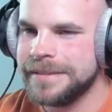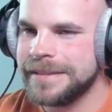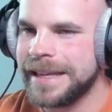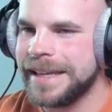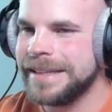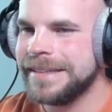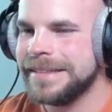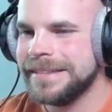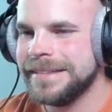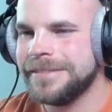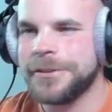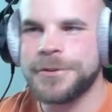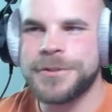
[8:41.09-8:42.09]
Hey,
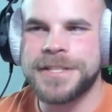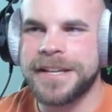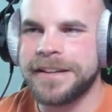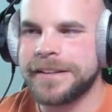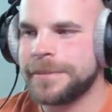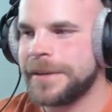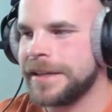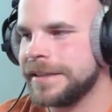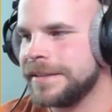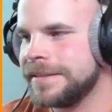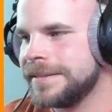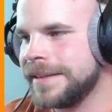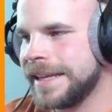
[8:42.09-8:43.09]
we were just talking about it,
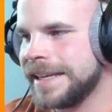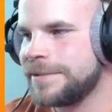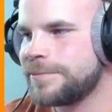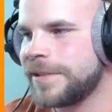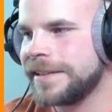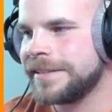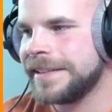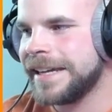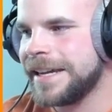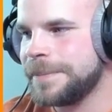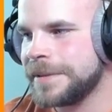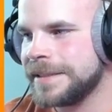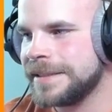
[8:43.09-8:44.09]
and it finally
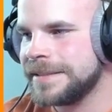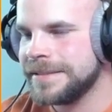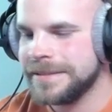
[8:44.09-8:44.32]
happened.